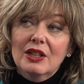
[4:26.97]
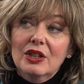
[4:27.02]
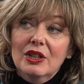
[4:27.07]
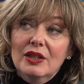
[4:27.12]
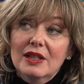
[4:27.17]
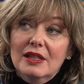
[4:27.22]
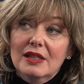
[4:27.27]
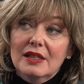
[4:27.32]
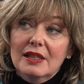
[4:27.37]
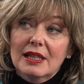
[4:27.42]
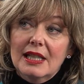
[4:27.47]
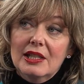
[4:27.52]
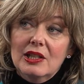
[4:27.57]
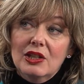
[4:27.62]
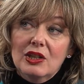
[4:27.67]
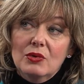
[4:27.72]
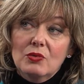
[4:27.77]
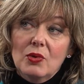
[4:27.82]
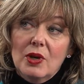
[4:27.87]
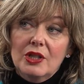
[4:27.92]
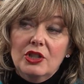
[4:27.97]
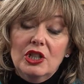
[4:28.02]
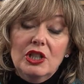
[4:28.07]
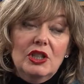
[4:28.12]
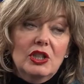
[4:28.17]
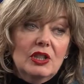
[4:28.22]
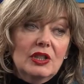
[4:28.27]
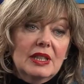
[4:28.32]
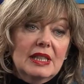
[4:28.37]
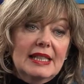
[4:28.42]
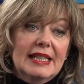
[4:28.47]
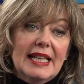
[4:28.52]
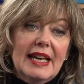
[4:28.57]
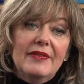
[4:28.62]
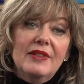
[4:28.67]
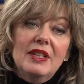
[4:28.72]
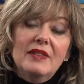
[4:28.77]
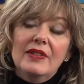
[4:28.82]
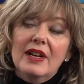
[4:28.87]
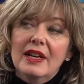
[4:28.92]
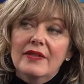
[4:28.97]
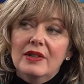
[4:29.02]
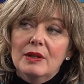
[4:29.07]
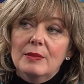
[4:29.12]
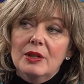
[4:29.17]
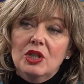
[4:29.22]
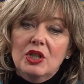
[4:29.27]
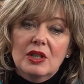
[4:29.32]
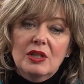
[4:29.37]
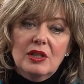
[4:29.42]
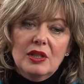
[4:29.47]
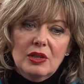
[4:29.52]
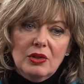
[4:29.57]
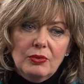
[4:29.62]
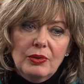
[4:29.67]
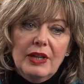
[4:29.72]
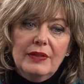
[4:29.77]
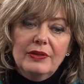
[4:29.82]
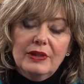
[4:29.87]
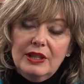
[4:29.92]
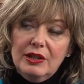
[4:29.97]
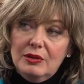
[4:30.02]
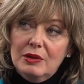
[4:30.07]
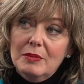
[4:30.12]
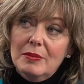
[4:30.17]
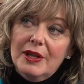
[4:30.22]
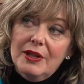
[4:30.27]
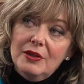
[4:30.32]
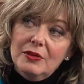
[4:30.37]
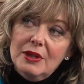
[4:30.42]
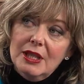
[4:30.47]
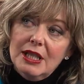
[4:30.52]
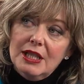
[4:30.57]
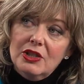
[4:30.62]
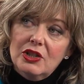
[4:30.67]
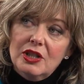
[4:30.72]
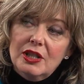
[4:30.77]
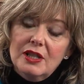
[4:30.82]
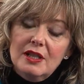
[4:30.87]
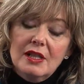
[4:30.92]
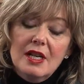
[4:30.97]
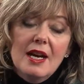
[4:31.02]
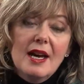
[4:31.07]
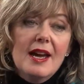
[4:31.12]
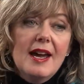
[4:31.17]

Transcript: her installation was she took 75 images that are roughly three by three inches,